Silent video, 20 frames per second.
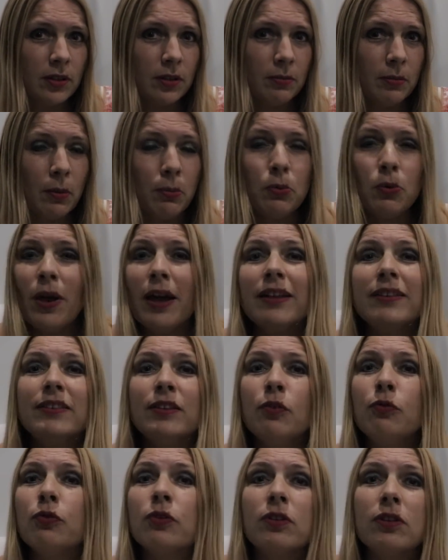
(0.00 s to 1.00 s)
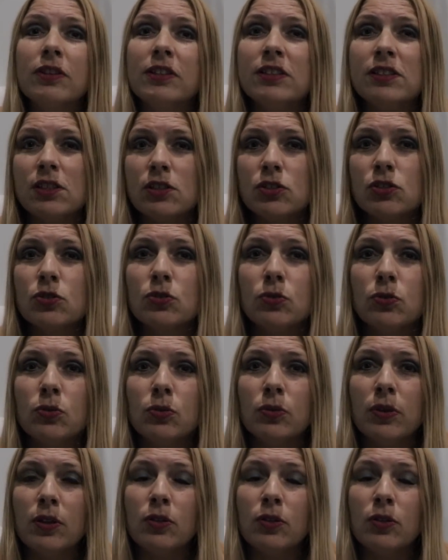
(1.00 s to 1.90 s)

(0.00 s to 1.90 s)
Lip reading: Maybe you had difficulties at school